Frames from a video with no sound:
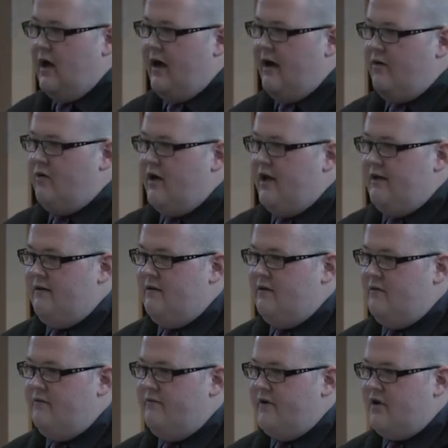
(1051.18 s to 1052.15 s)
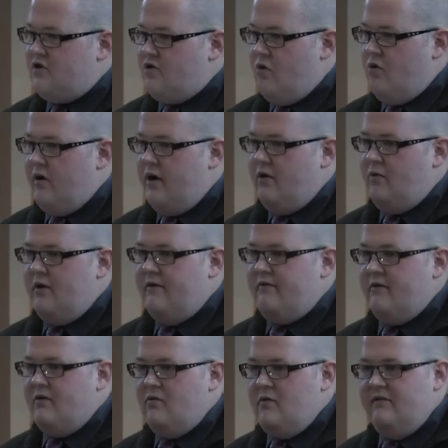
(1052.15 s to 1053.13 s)
Out in Victoria,
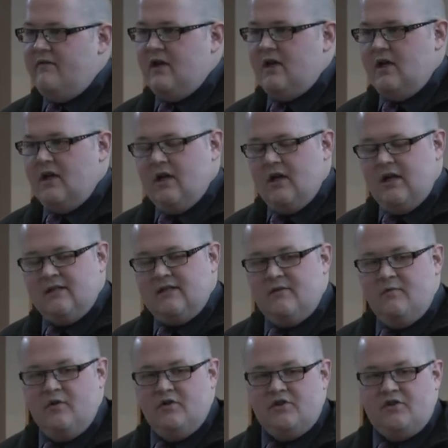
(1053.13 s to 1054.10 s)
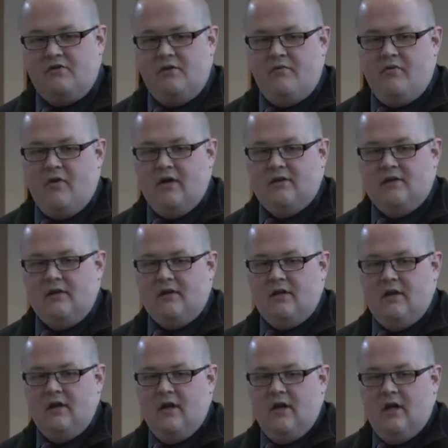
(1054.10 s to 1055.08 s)
we've got a similar street project.
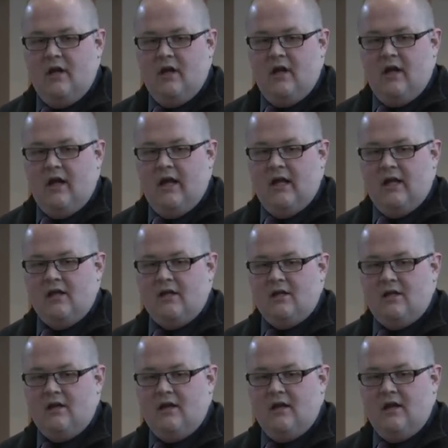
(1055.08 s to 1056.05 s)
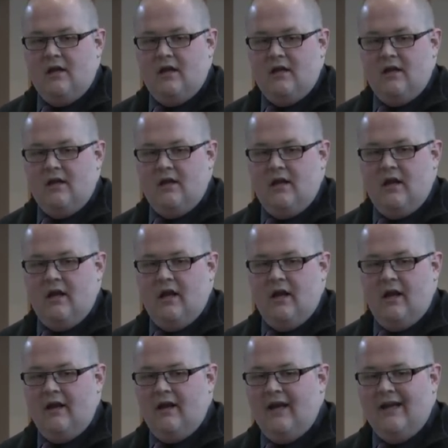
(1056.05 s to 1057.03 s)
And
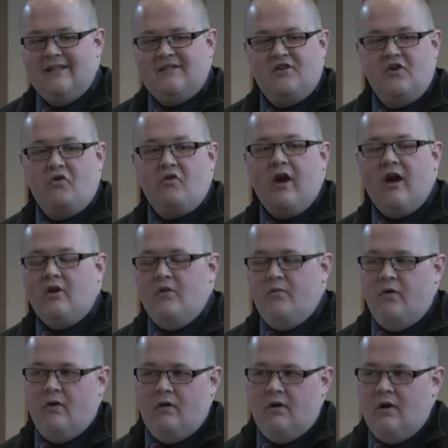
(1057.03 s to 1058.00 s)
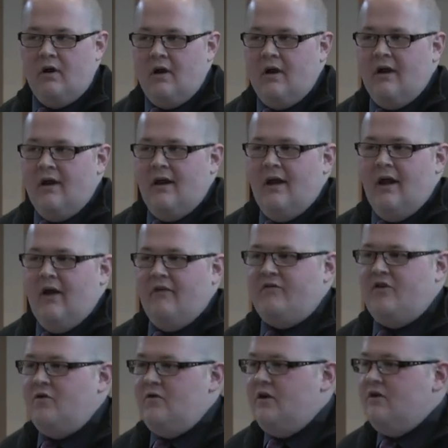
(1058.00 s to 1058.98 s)
it's incredible. A
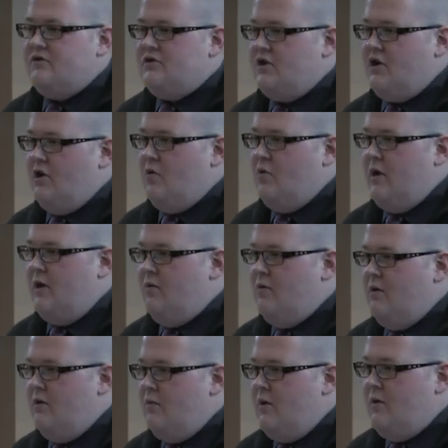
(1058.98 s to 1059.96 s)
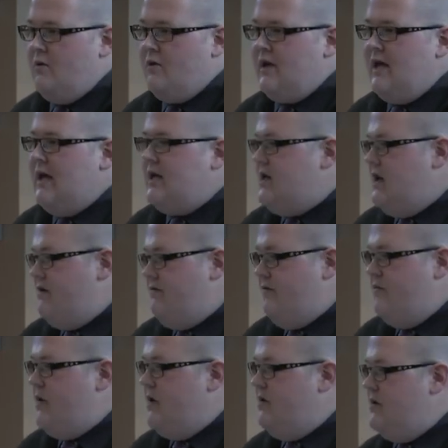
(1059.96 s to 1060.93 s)
few years ago, we were kicked out of a
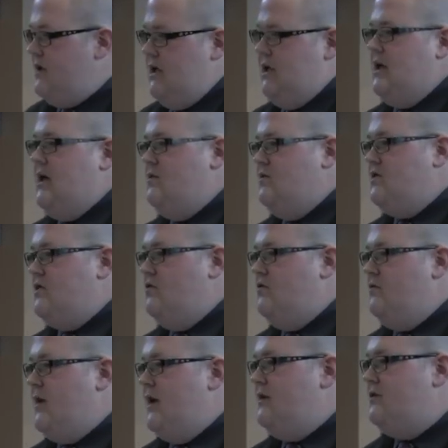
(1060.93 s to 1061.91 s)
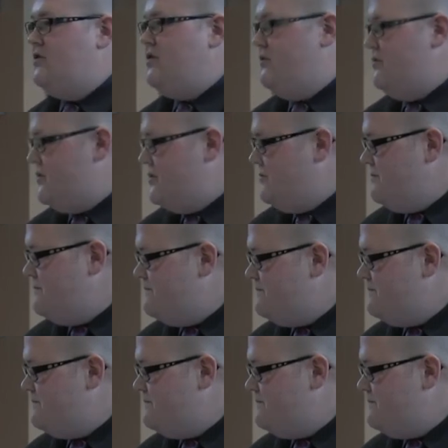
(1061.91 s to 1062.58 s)
building that was owned by a church.